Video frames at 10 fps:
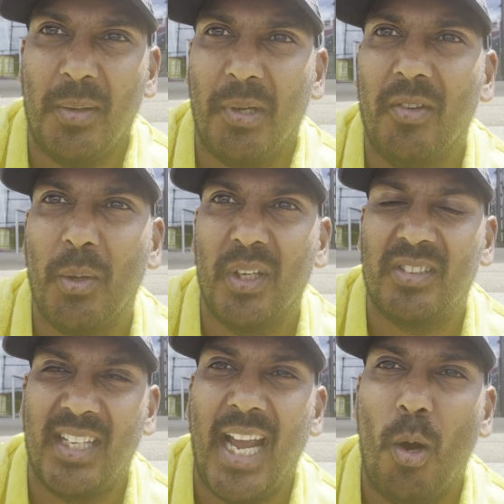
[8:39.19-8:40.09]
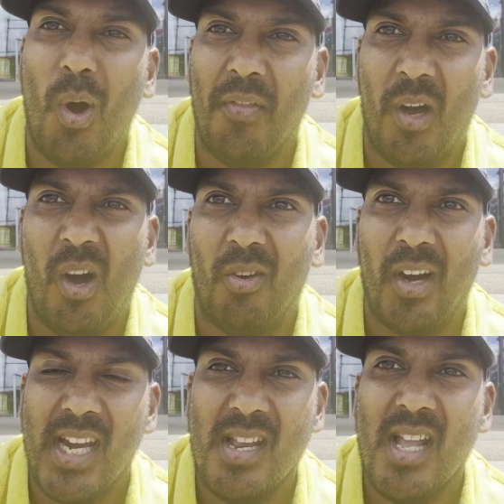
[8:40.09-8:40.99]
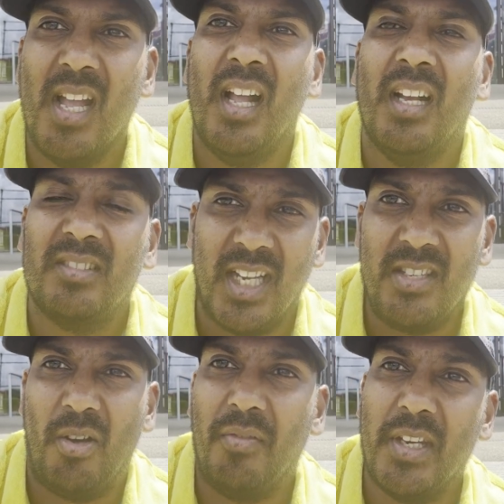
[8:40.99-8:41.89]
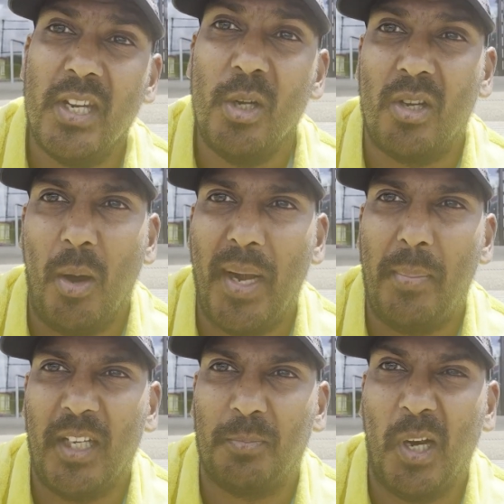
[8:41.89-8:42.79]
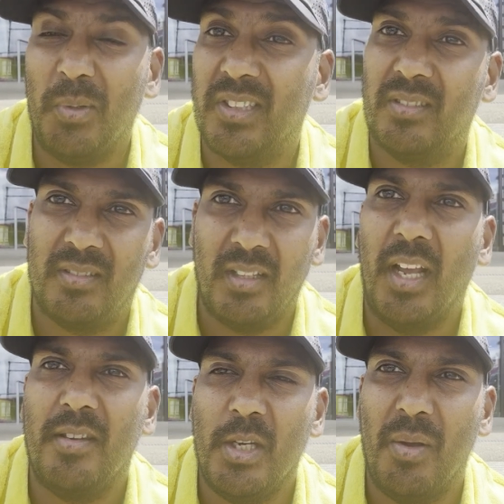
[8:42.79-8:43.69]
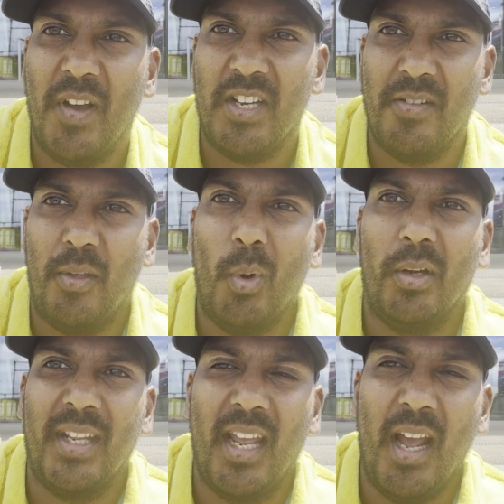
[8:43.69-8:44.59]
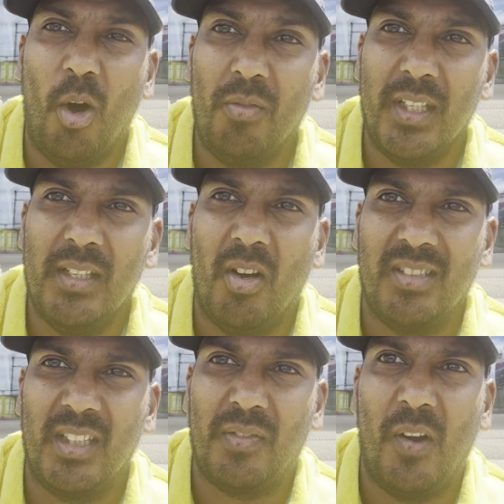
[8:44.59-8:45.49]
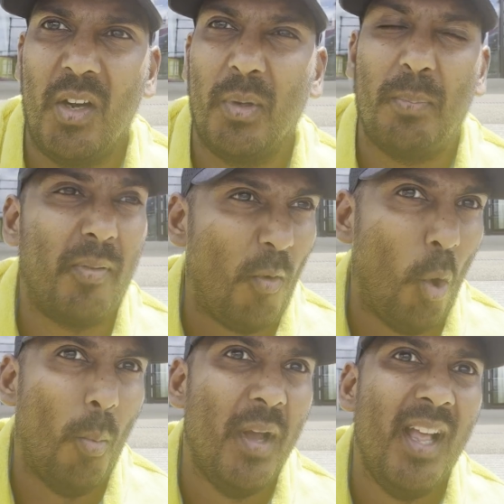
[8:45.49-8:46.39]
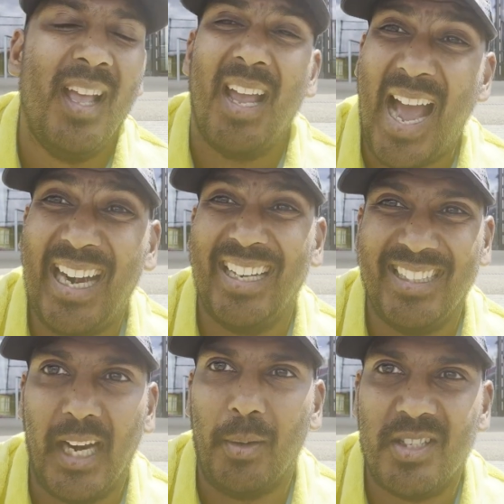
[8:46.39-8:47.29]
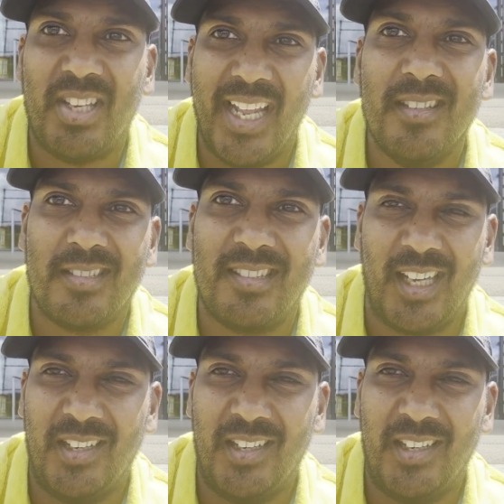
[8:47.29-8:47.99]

And I really wanted to see how well the heart rate sensor on the new Garmin Epix Pro, which is a newer version of the one on the 965, would perform at, you know, intense